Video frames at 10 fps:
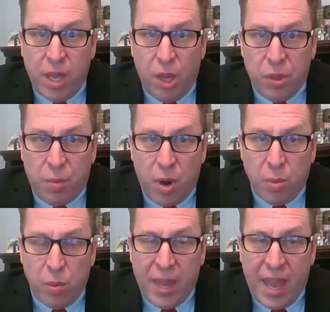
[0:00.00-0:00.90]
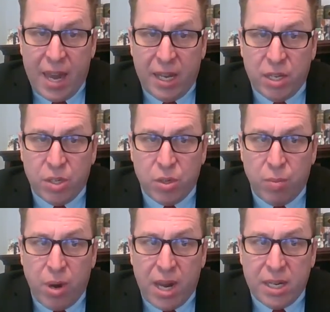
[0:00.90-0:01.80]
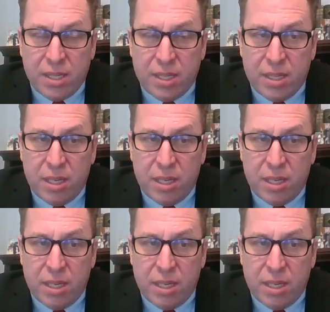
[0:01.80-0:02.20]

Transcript: the health department will be adding additional practices